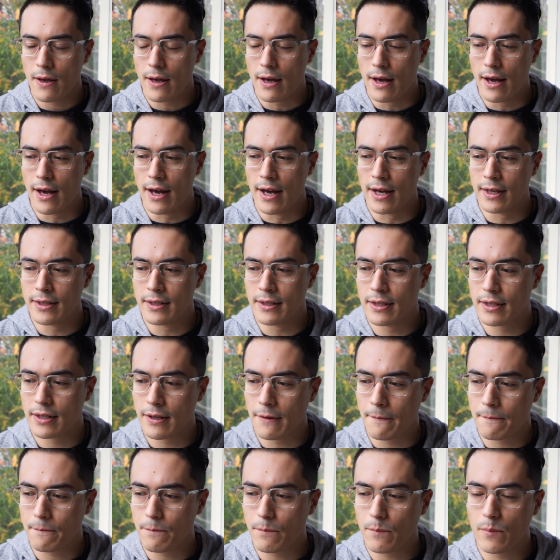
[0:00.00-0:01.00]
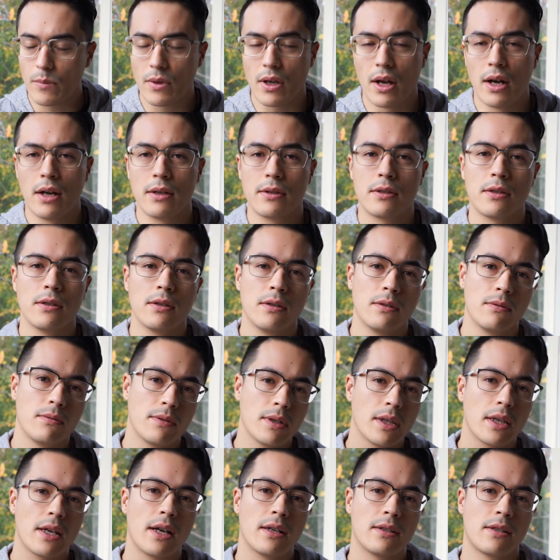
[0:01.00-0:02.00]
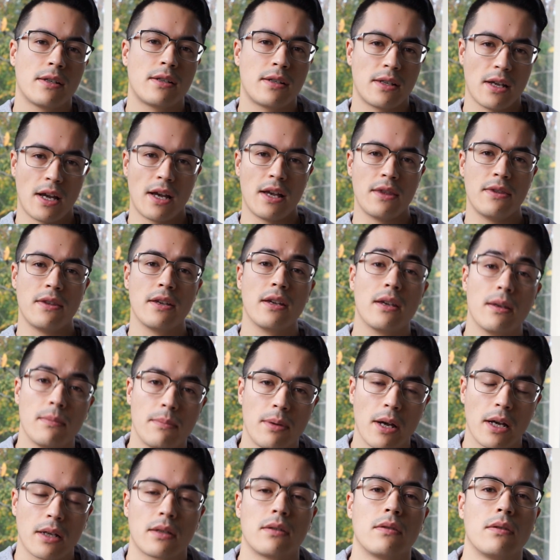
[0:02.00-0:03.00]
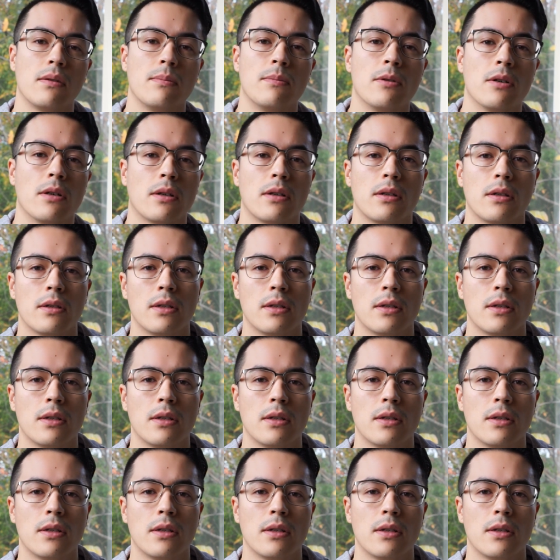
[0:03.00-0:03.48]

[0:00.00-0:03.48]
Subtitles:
And to really understand the impact of the book,